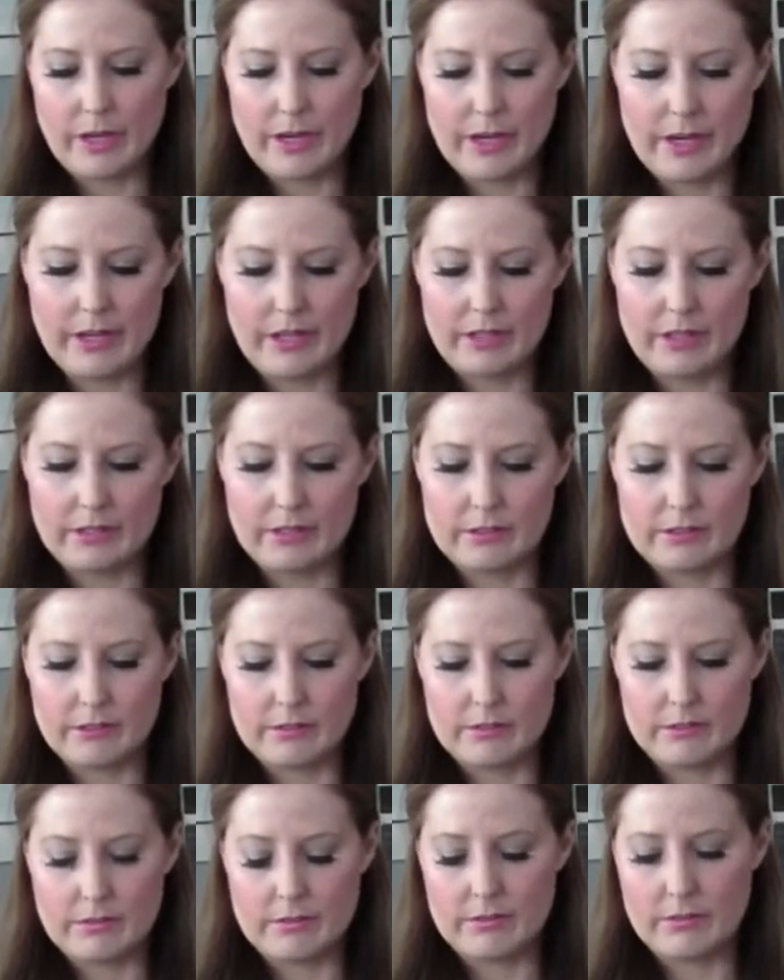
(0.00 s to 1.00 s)
I
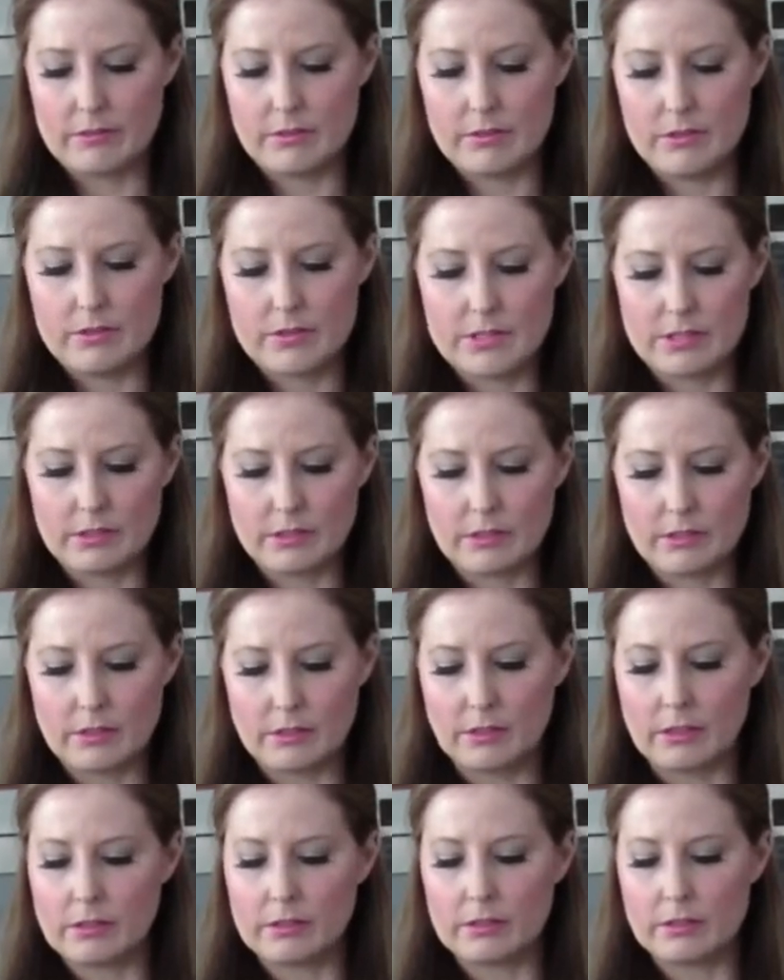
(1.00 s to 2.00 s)
use a
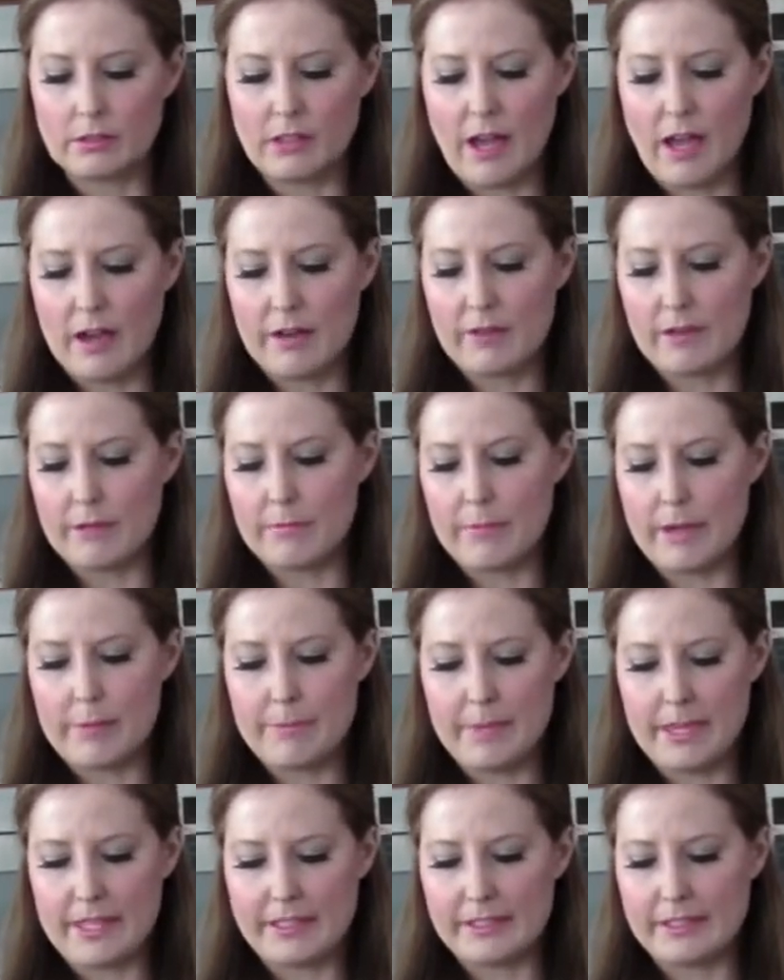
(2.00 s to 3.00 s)
lot in my
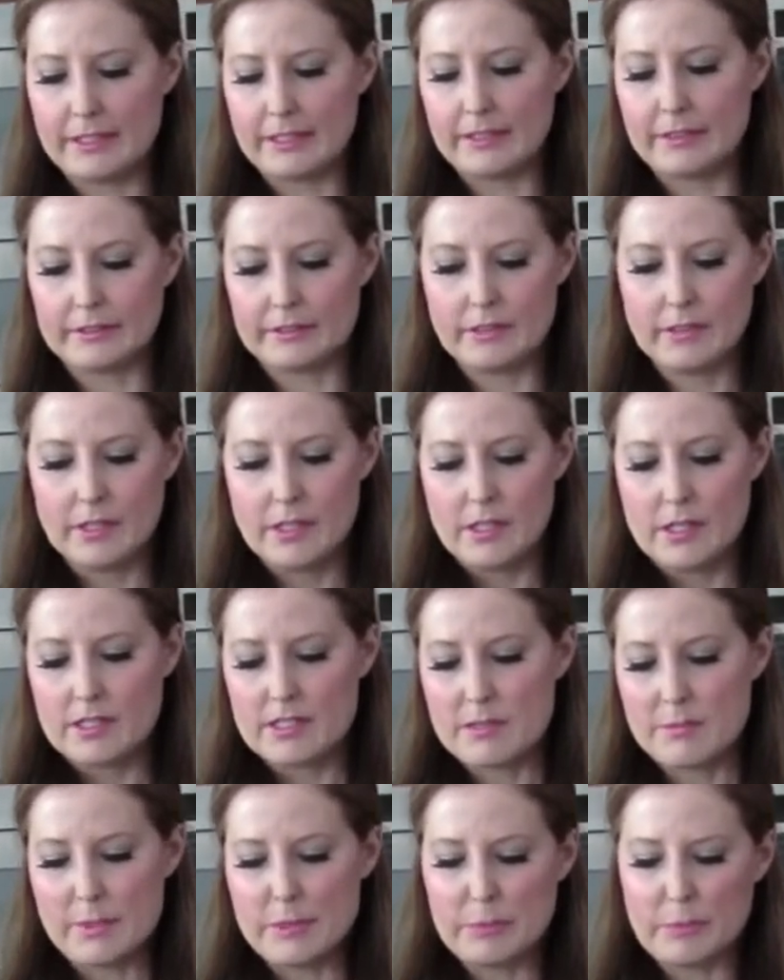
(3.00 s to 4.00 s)
baking.
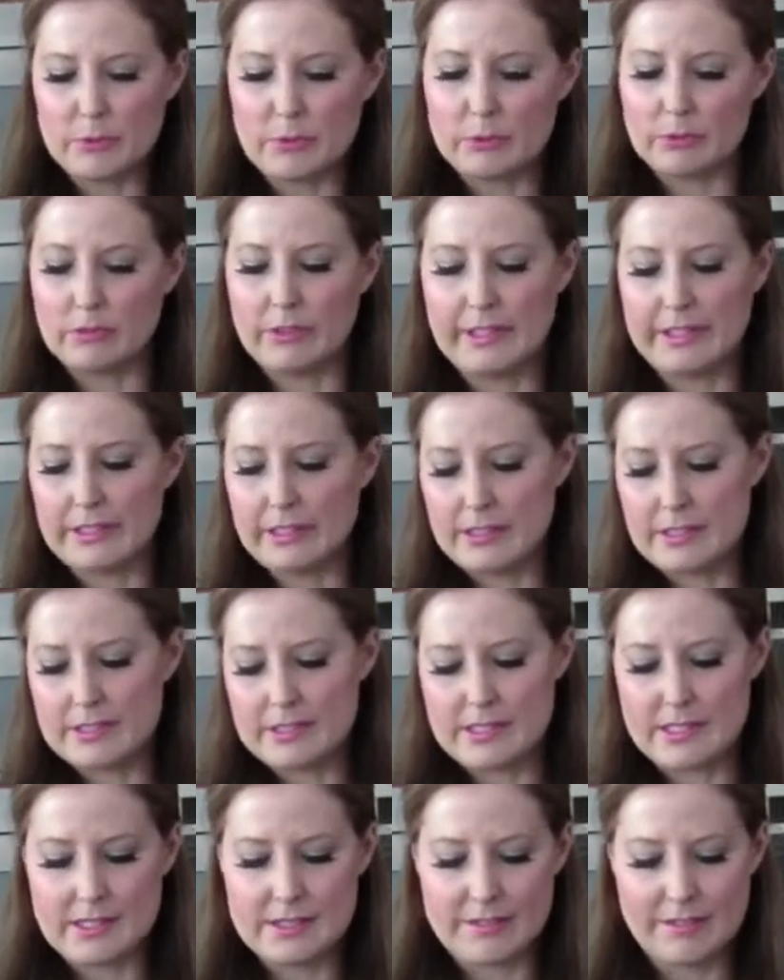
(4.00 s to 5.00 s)
Some people don't like it
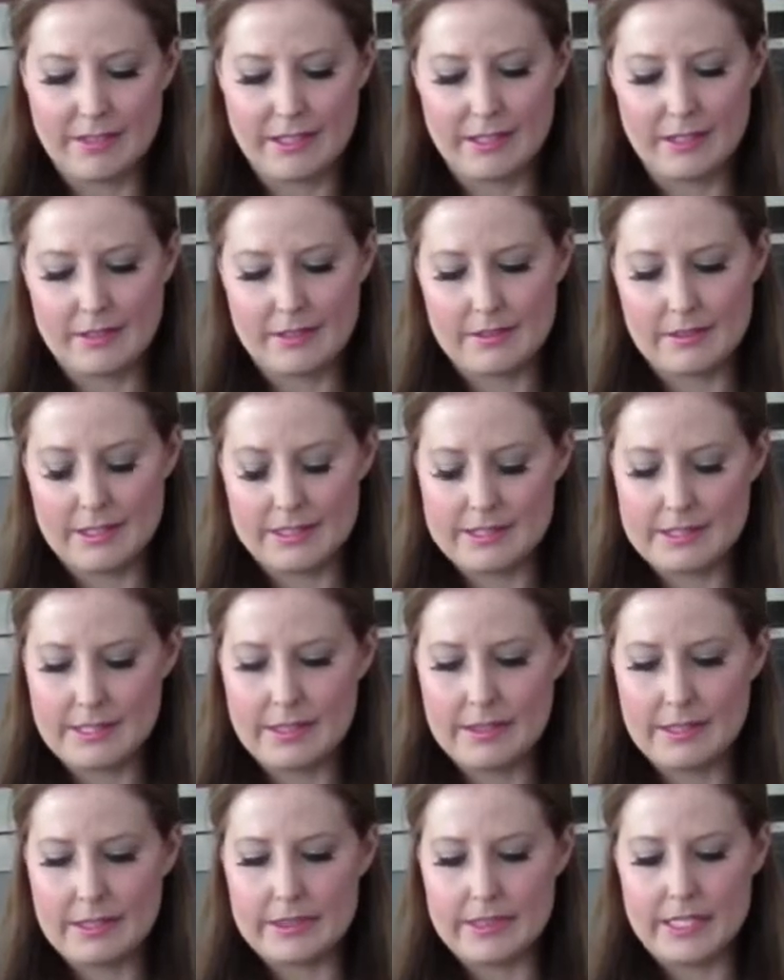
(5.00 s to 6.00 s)
because they
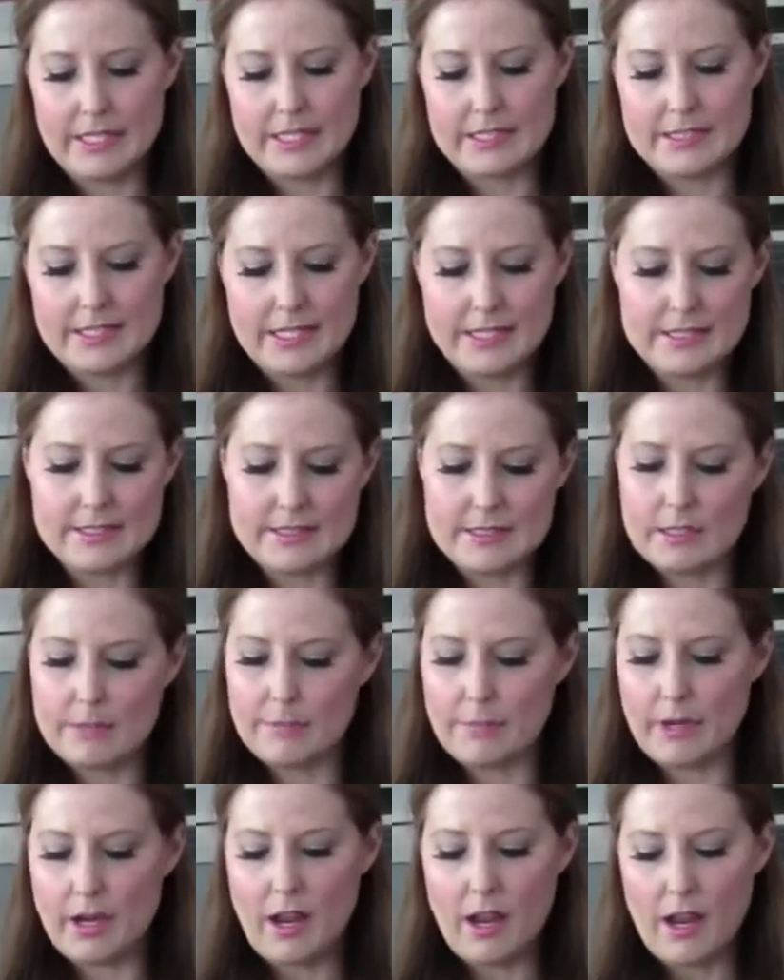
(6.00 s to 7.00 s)
say that they can taste
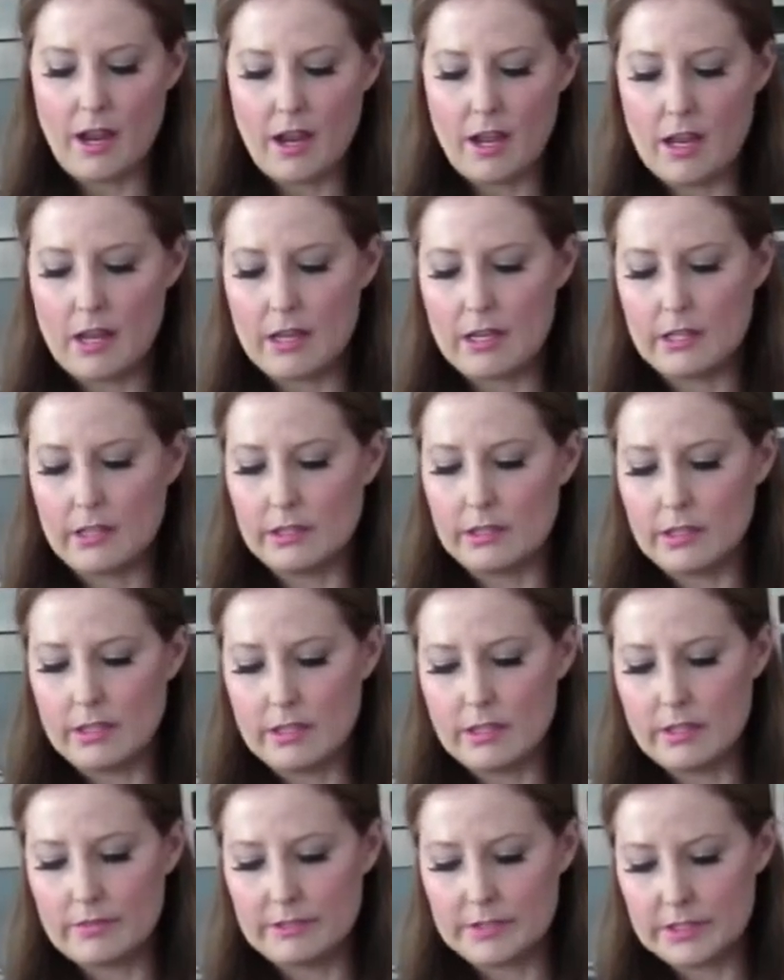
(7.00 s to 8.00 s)
it, but I
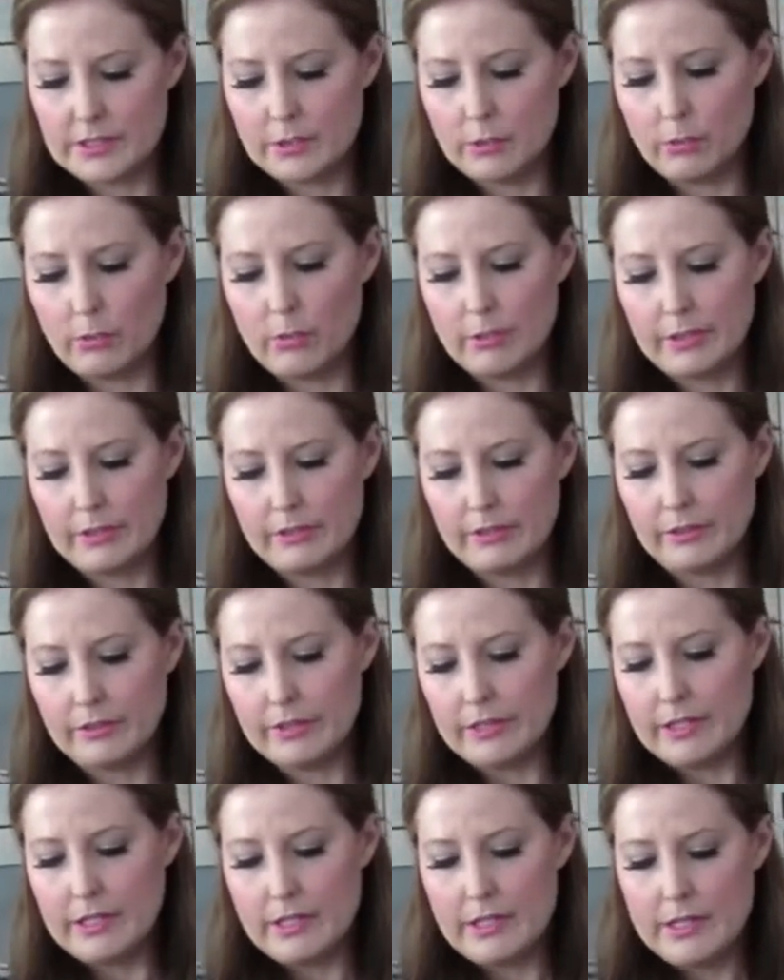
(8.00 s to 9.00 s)
love canola
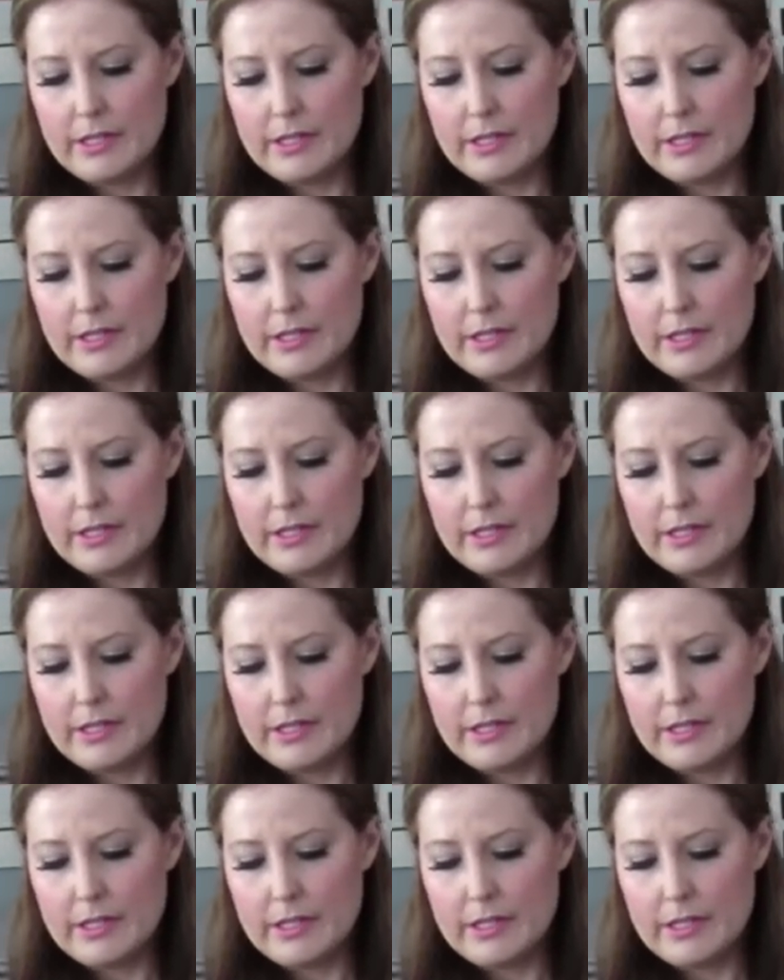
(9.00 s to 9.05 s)
oil.